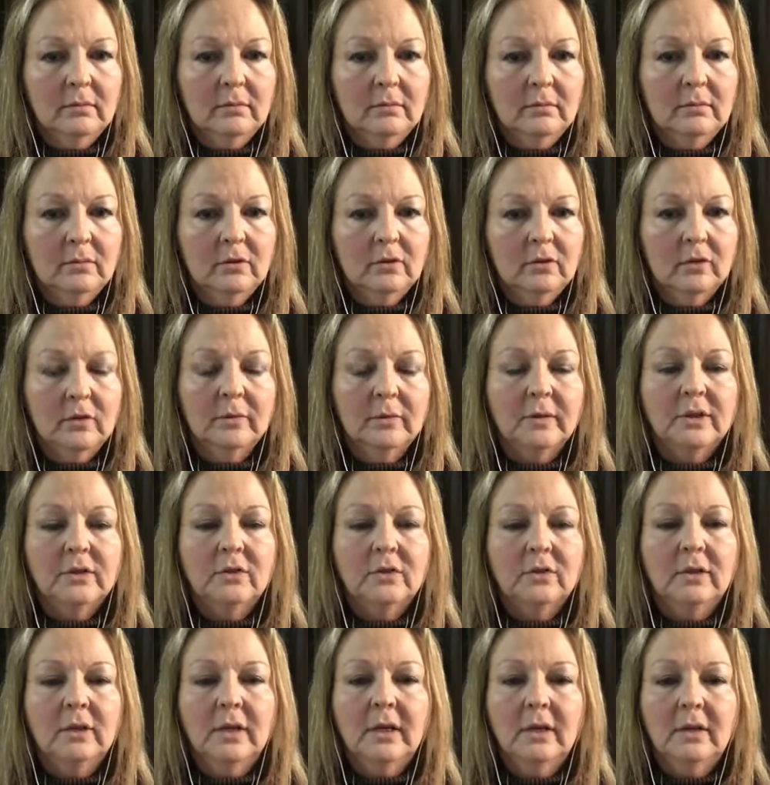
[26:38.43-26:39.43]
So I want you to
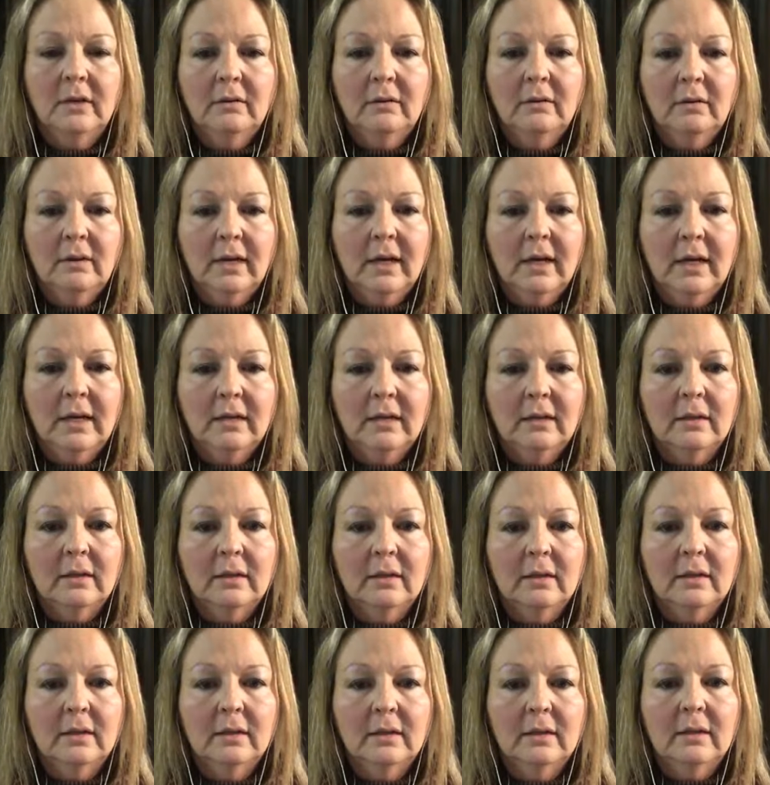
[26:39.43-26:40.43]
hear that.
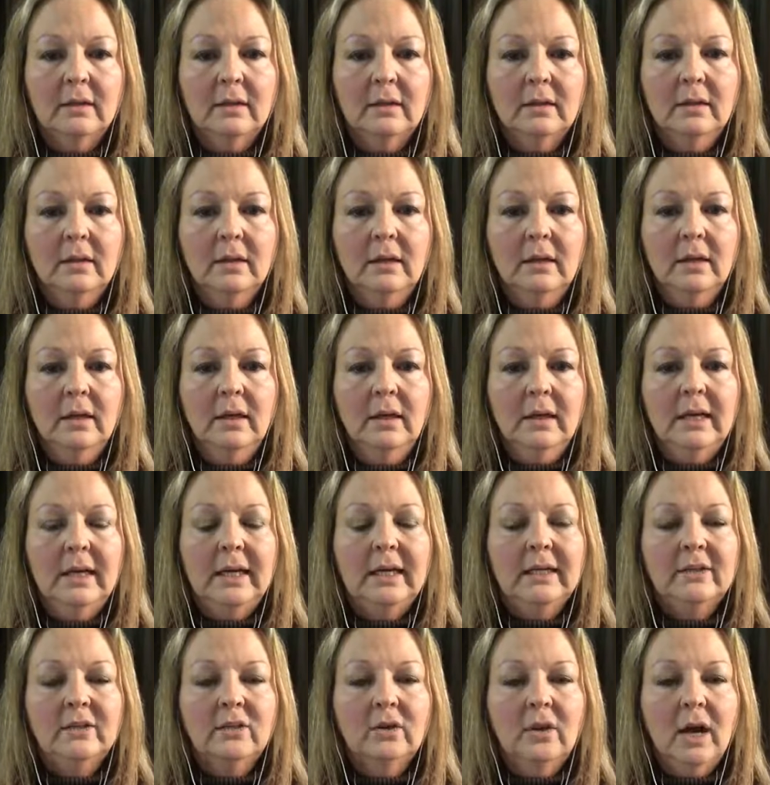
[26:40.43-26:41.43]
It's
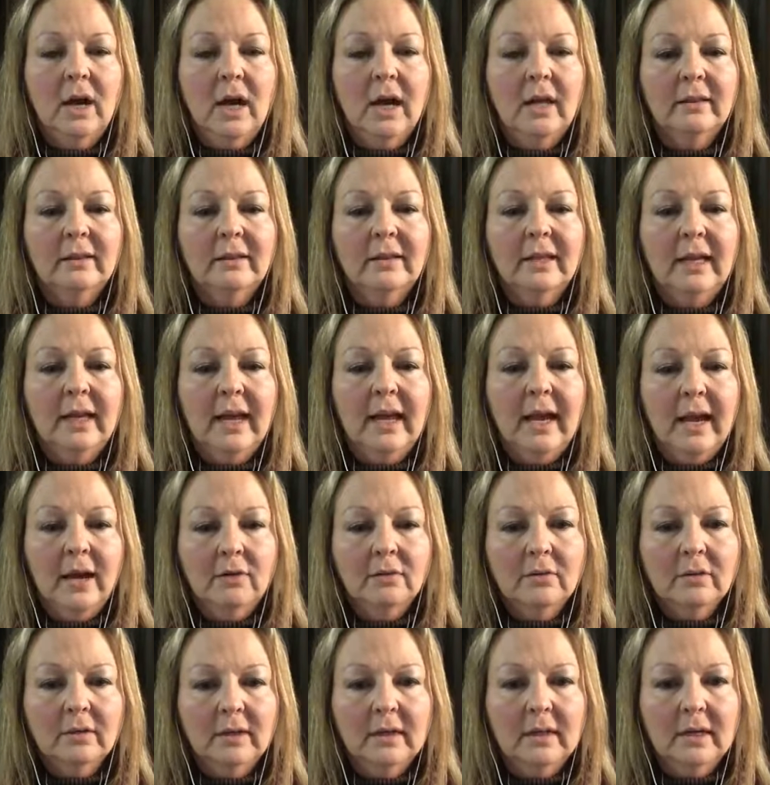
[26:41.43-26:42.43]
not the
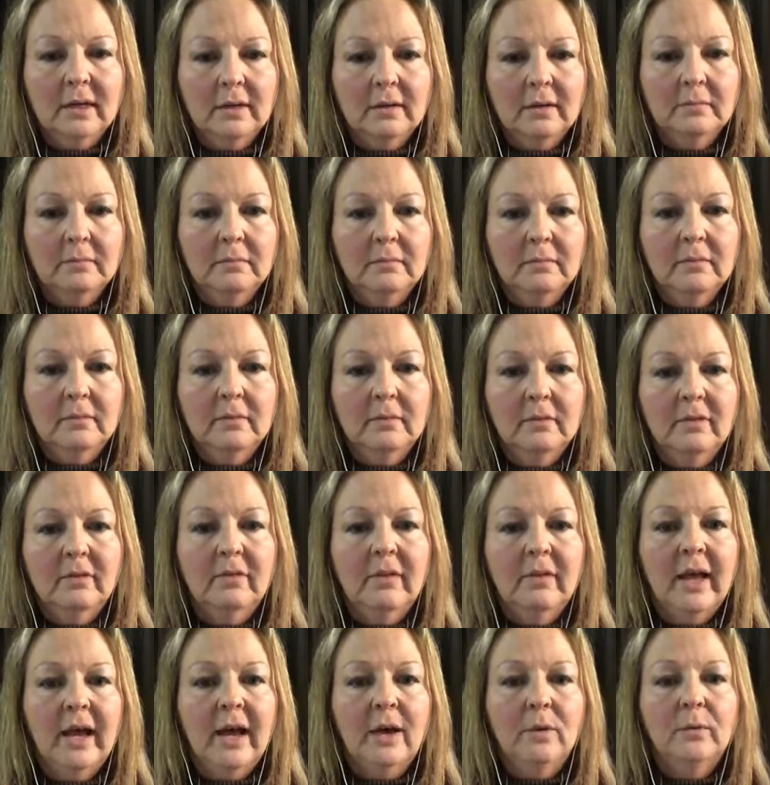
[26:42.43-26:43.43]
outcome
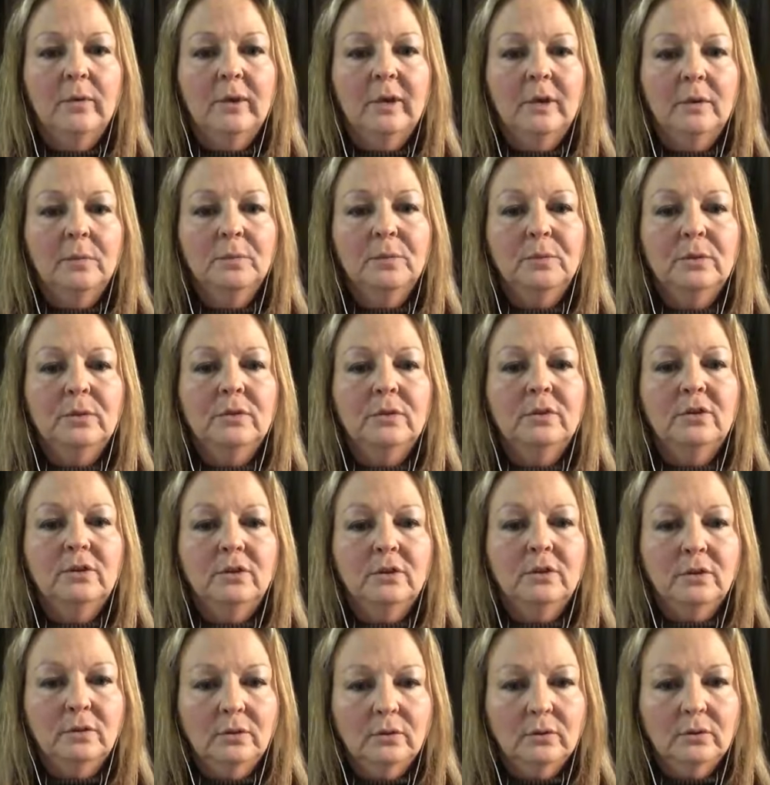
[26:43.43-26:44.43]
that will
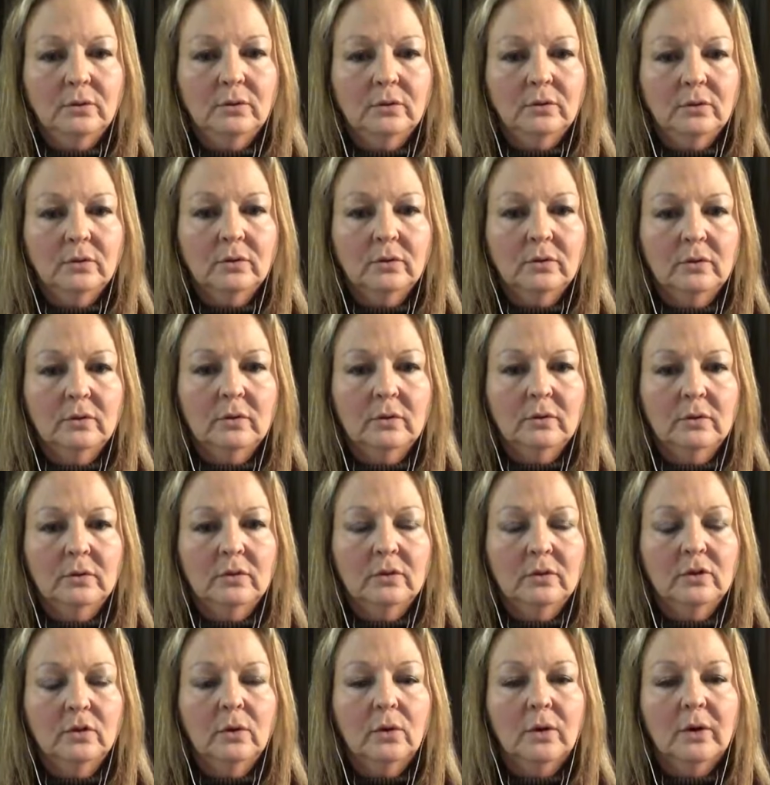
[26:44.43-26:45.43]
produce
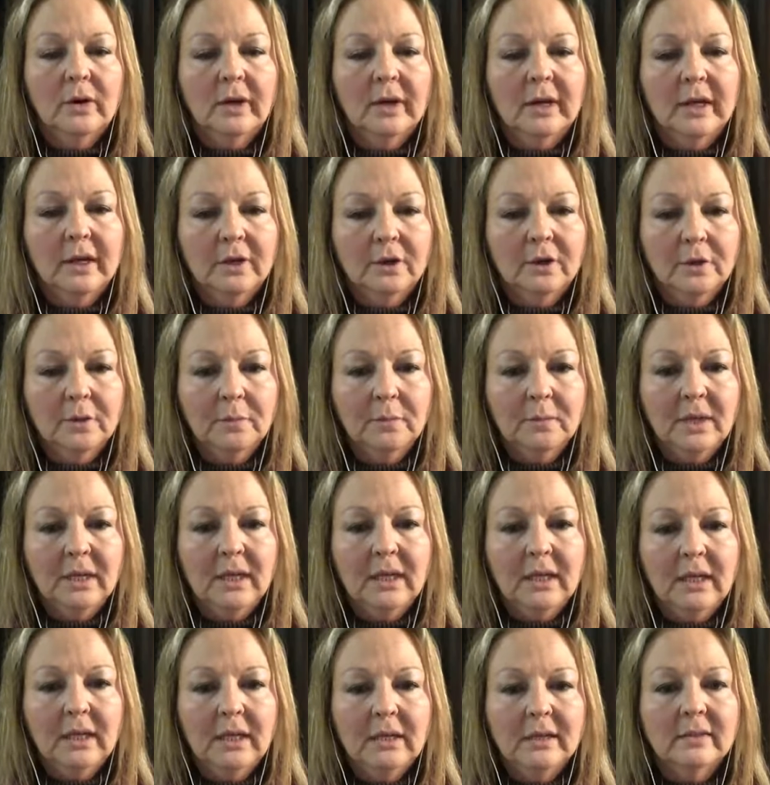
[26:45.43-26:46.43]
your inner
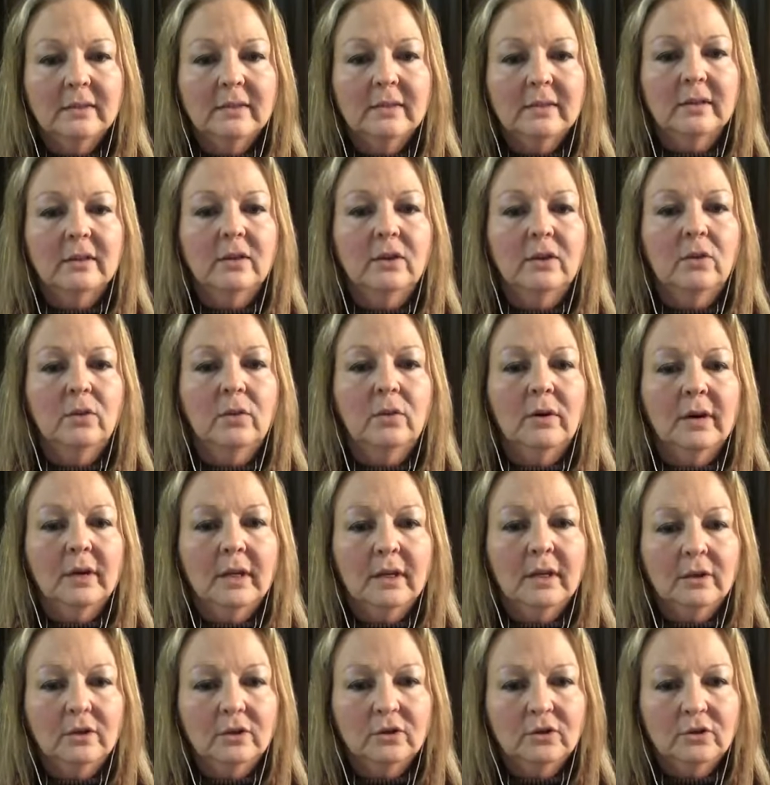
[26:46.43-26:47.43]
peace, your
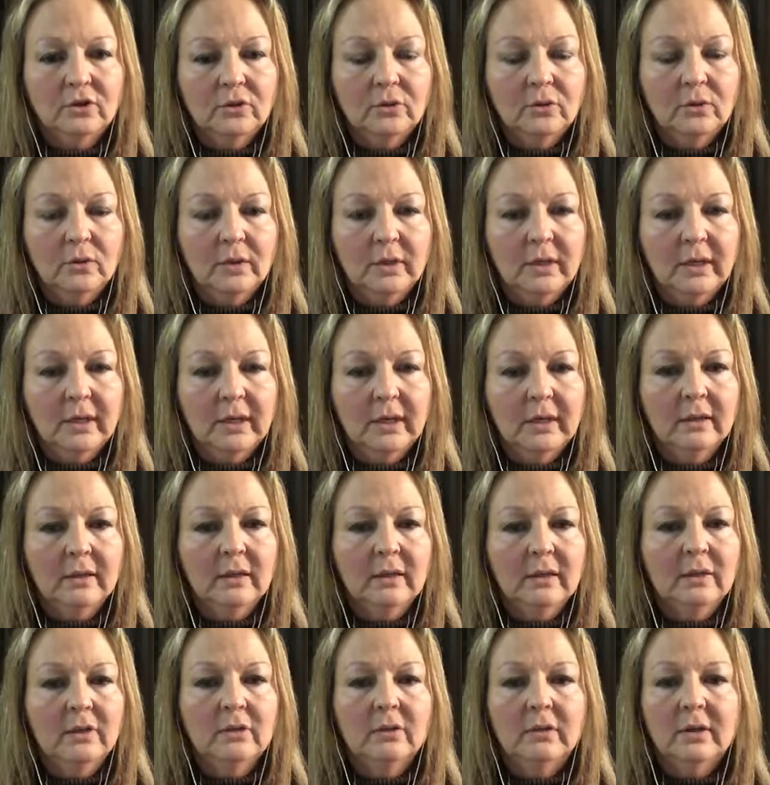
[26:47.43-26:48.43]
inner joy,
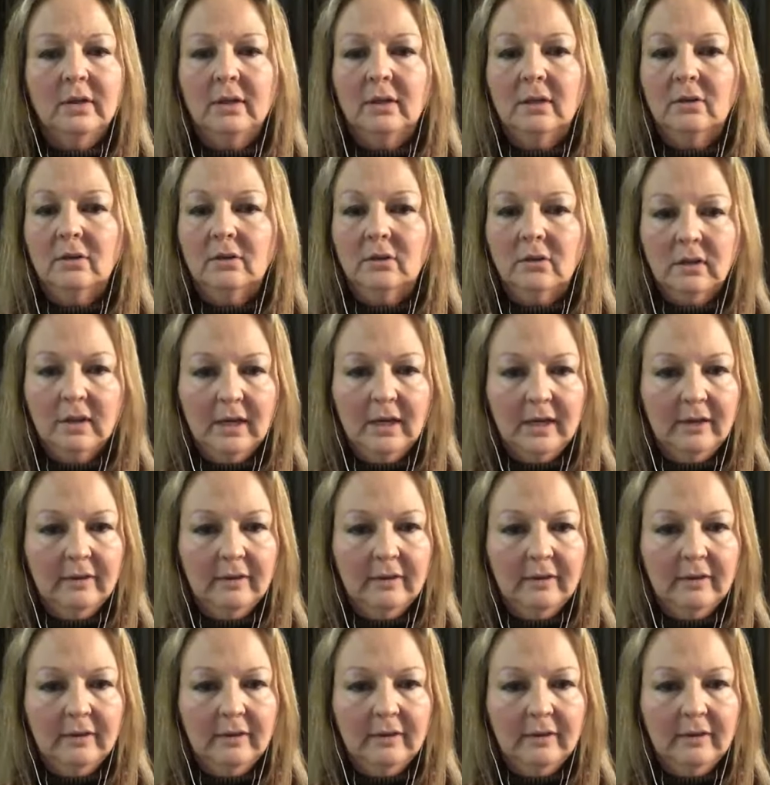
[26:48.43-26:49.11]
your inner love.